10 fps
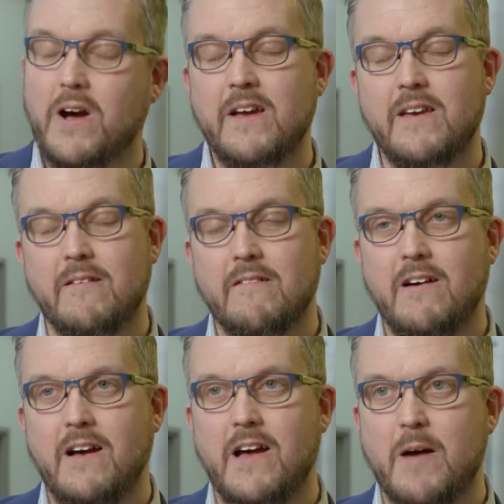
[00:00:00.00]

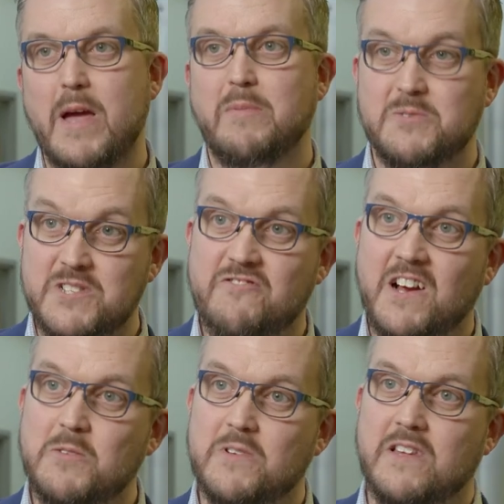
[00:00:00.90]
I'm able to
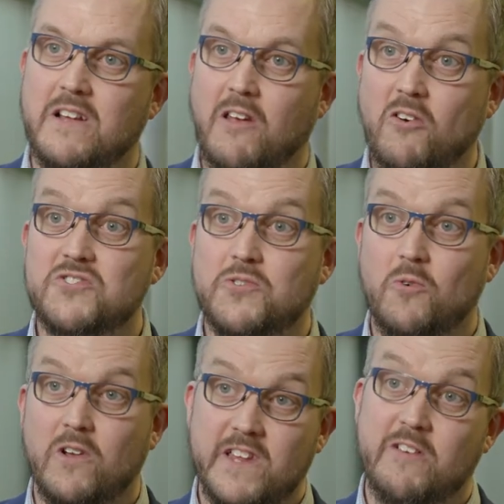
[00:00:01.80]
interact with the law
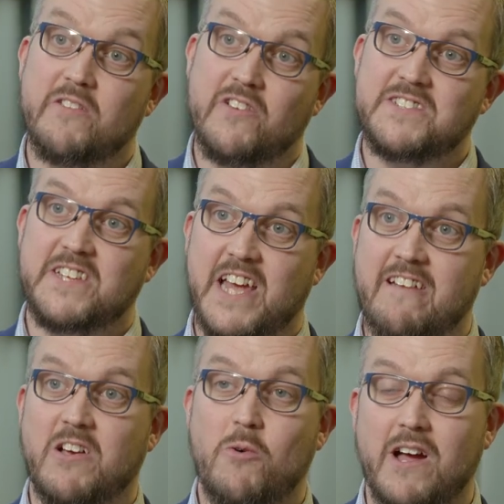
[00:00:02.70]
school and the university
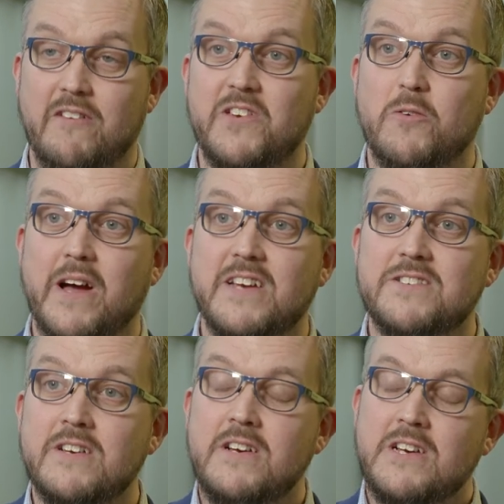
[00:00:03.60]
here in quite a few ways.
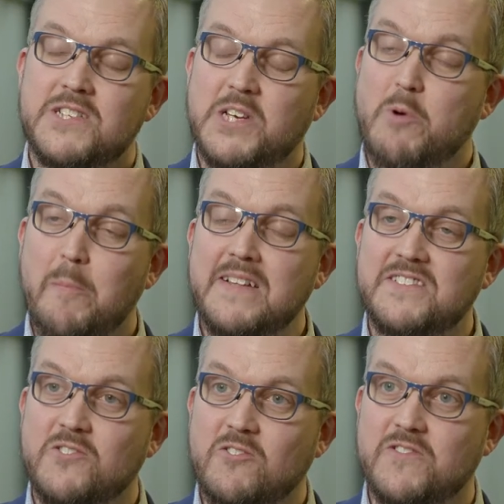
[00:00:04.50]
So I'm a
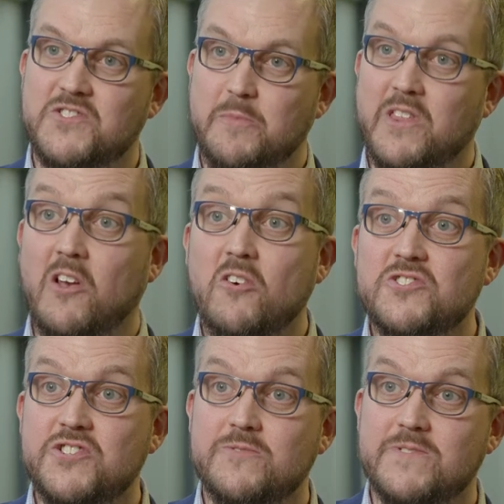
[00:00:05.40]
mentor for some of the law
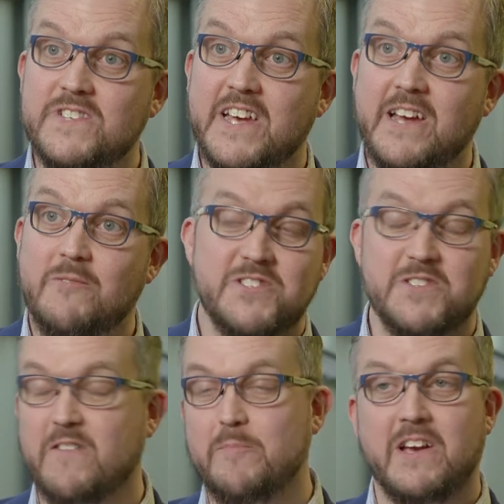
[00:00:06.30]
students here, which has
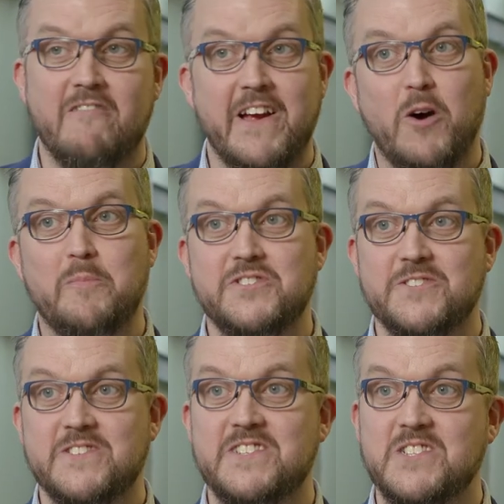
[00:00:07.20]
given me a great
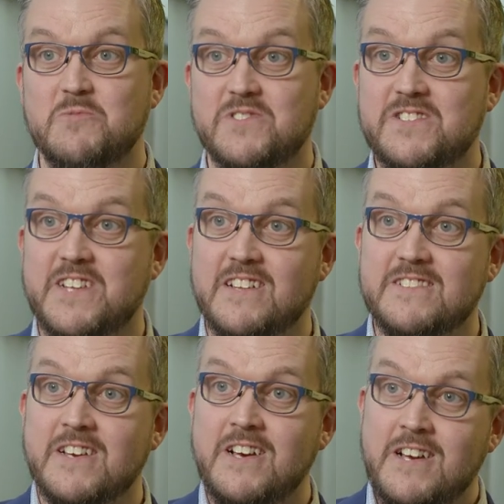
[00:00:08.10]
opportunity to
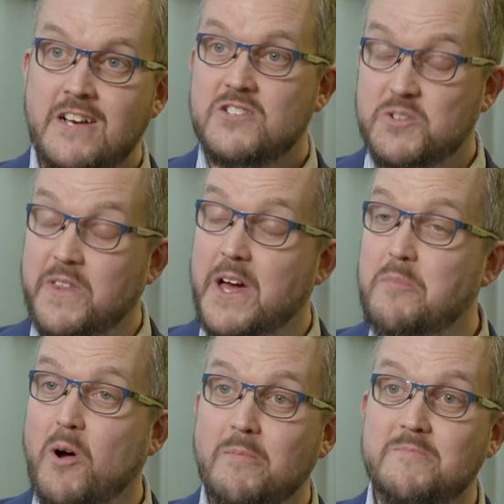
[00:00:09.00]
understand some of their
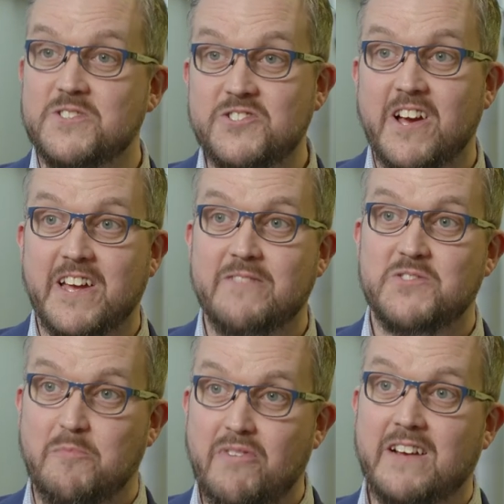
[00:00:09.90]
problems and try and give
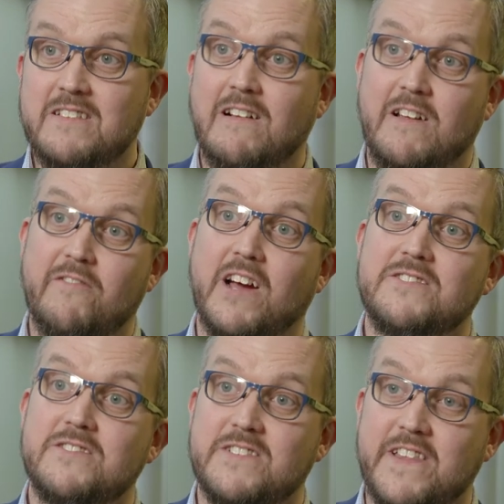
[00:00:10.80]
some practical
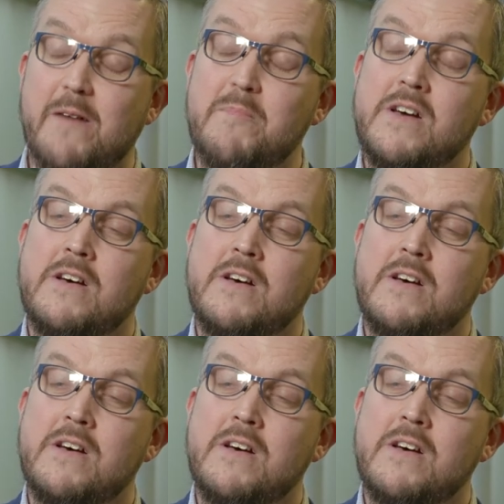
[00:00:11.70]
advice to them.